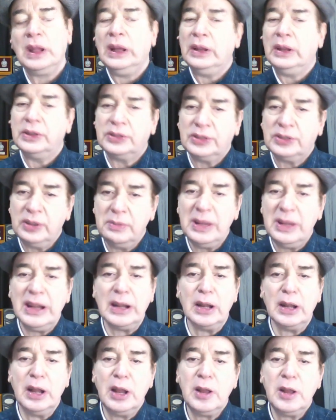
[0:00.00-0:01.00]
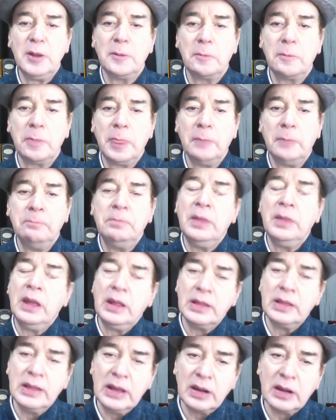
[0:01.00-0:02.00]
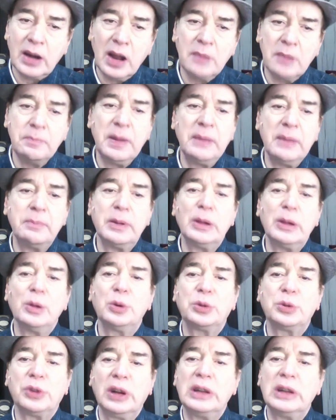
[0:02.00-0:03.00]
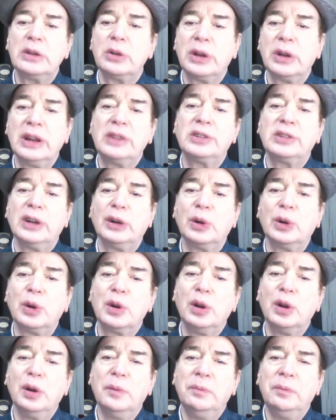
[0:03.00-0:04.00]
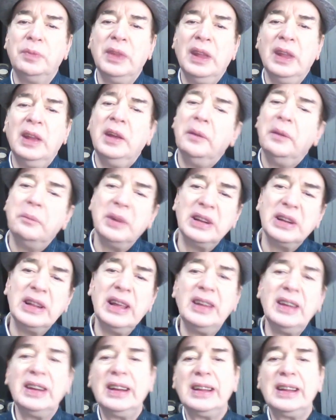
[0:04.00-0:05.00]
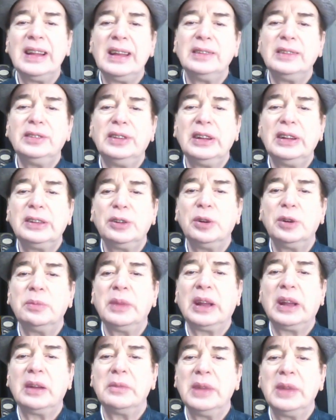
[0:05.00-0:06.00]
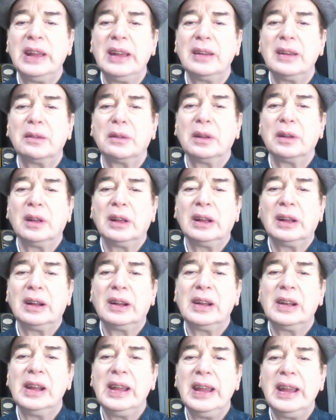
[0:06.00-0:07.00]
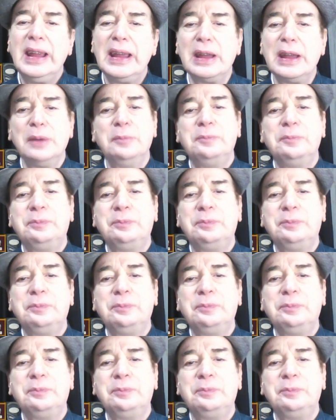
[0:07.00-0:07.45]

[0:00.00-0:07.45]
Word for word: Similarly, there are people who try to reach out, but they realize that you are becoming clingy.